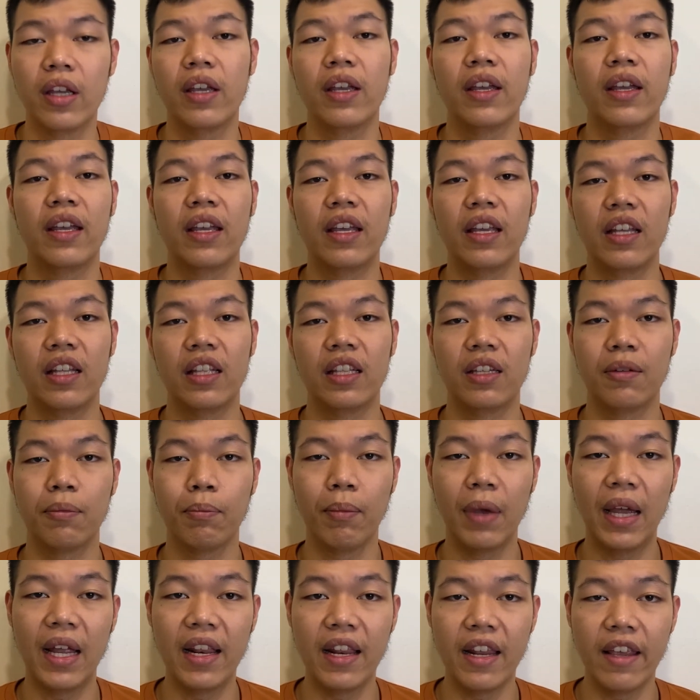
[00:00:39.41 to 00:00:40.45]
it's
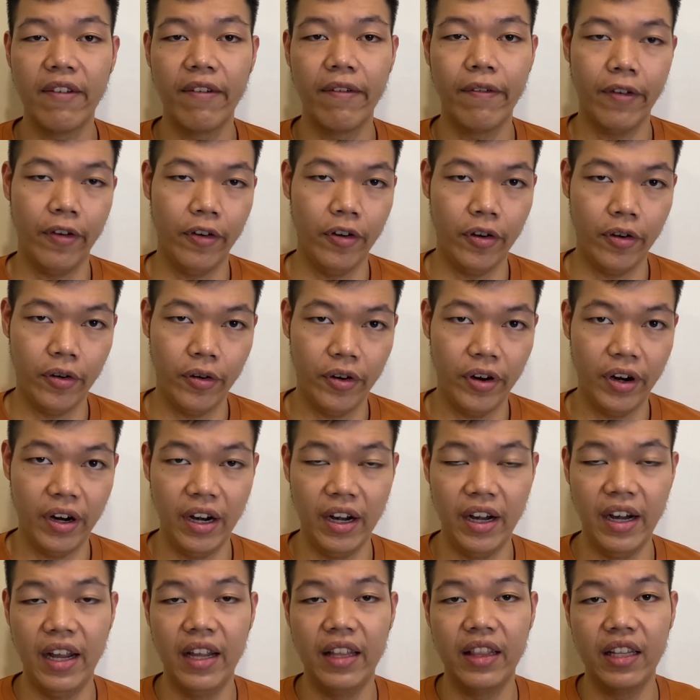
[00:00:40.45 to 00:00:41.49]
mainly for a
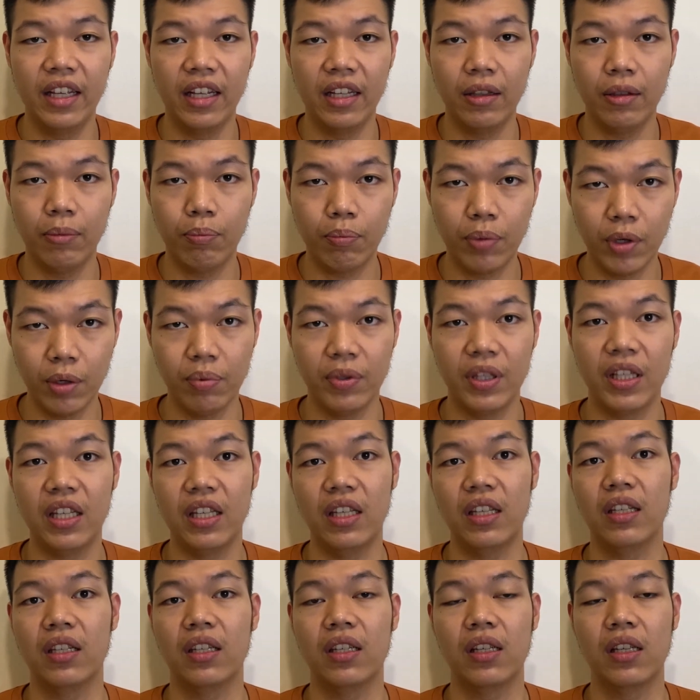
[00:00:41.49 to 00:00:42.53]
landed
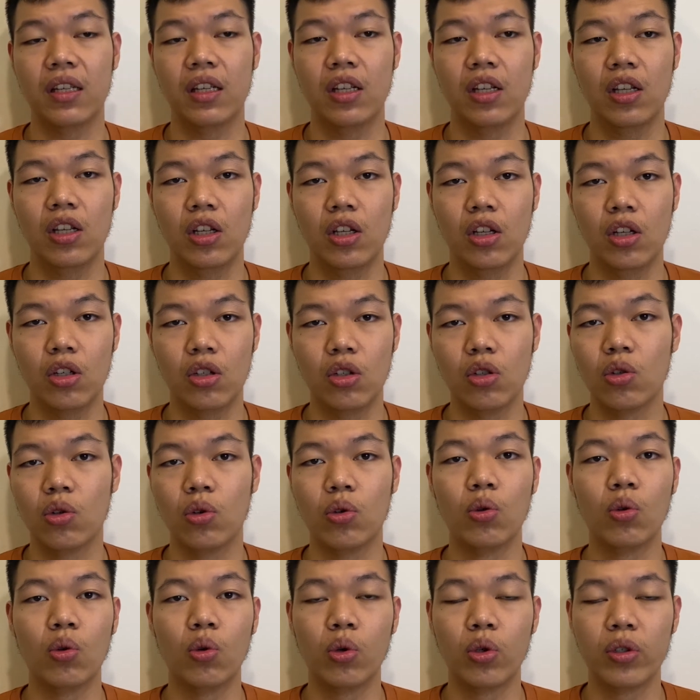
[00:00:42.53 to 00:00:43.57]
properties.
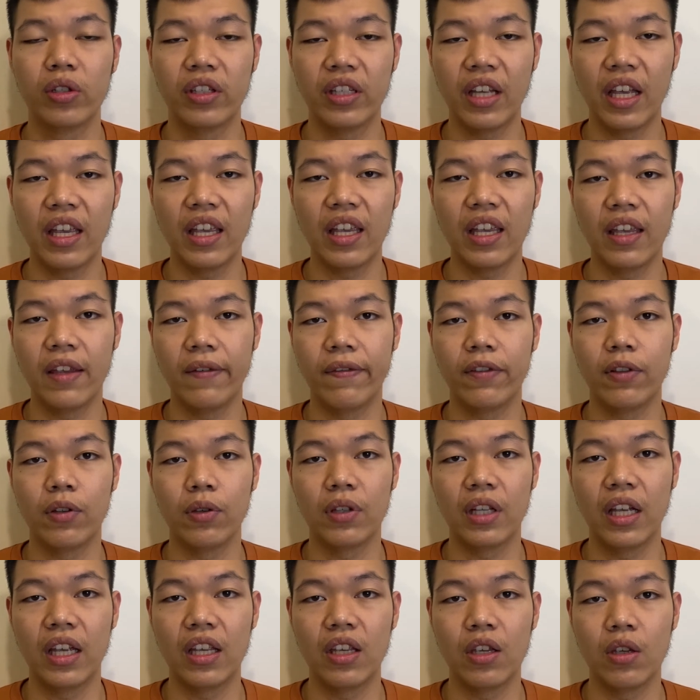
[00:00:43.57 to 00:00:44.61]
So say if
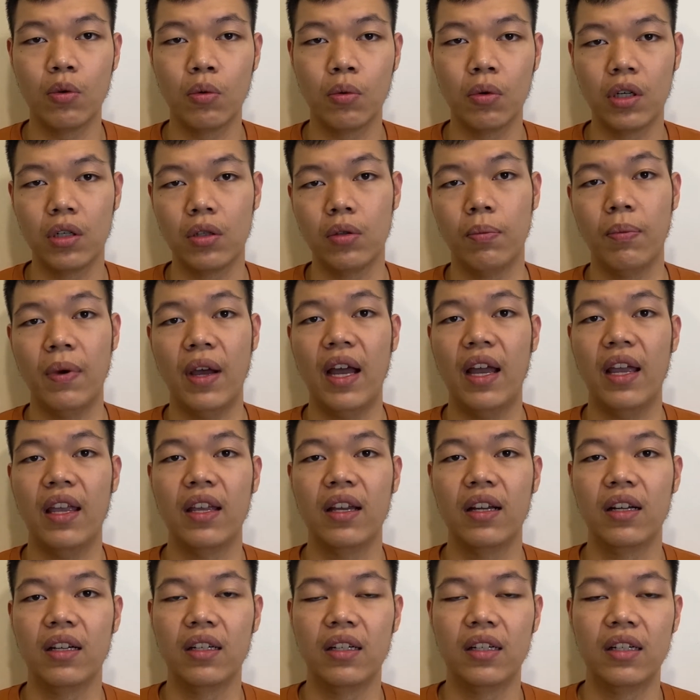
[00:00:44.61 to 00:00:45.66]
today you were to buy
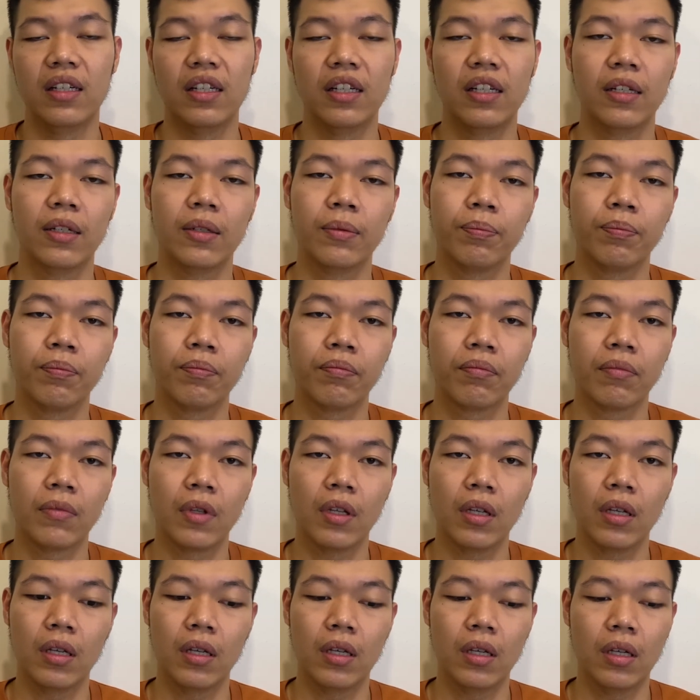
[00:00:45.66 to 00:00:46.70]
a
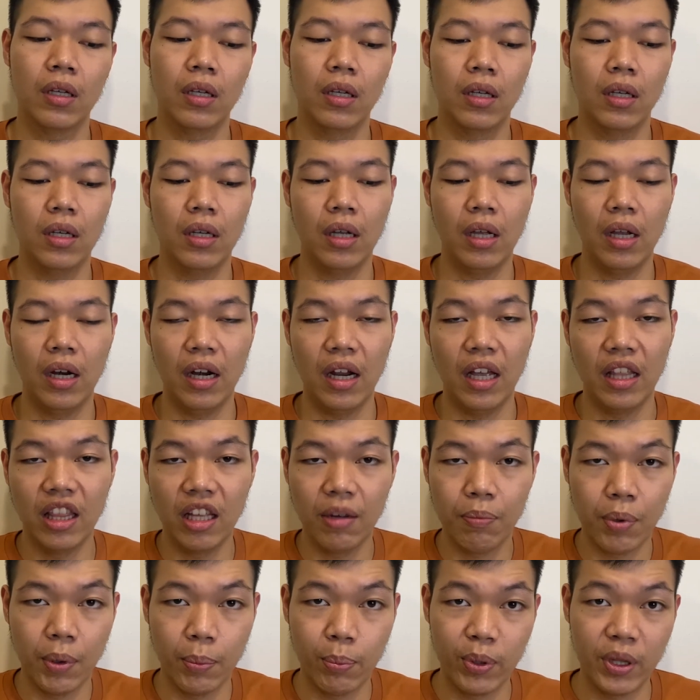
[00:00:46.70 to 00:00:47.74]
landed
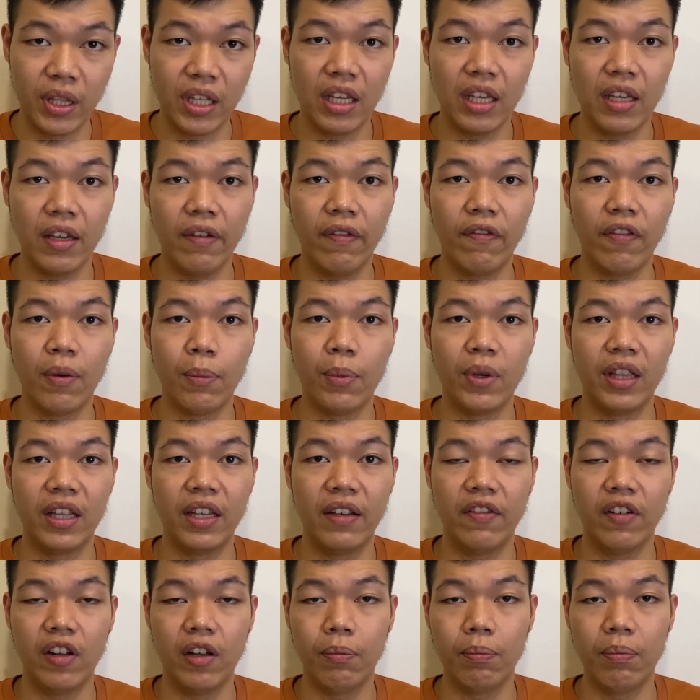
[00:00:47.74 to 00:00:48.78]
property from a
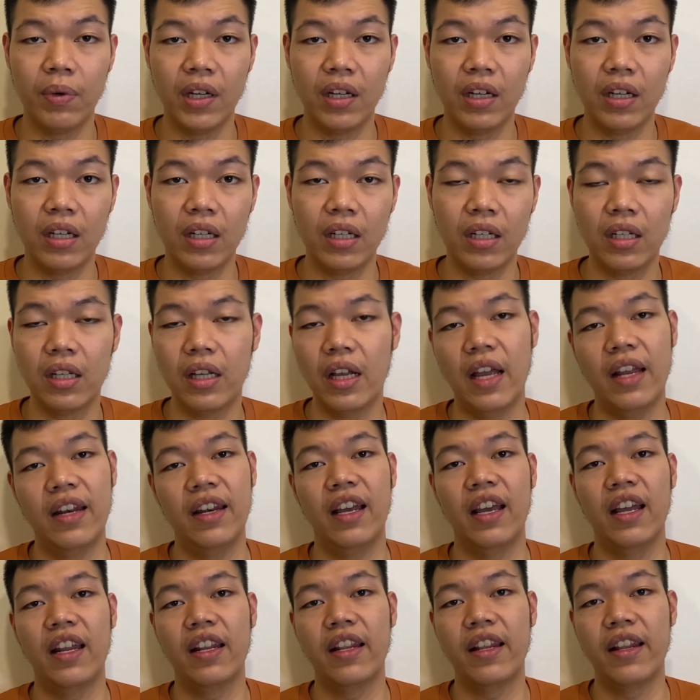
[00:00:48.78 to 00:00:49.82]
developer, and
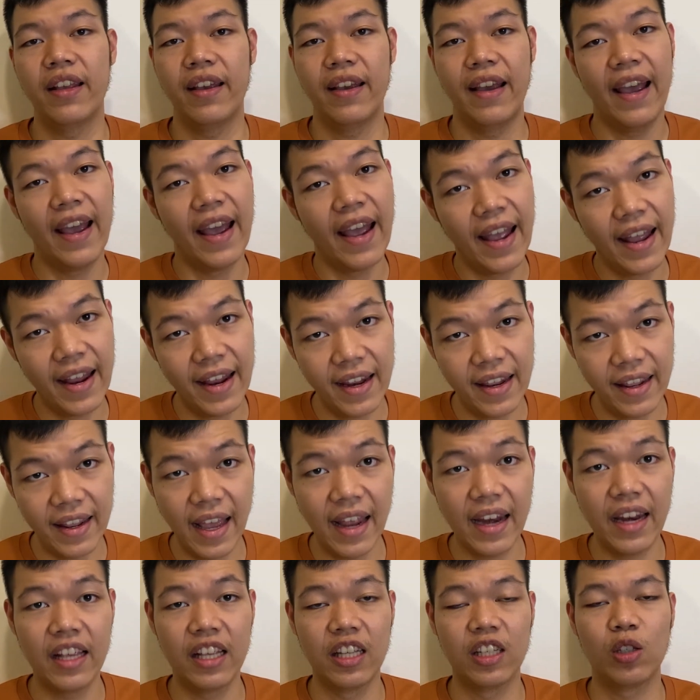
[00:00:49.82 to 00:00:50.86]
then
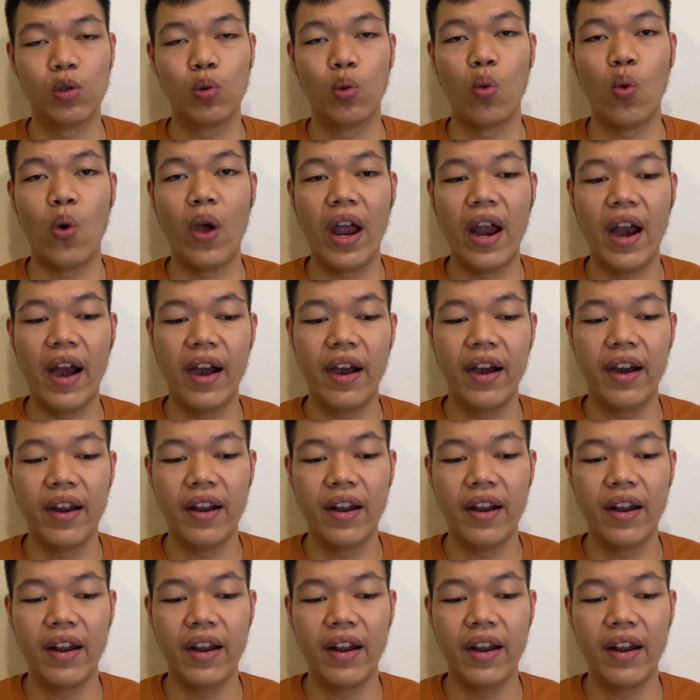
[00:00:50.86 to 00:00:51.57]
that is where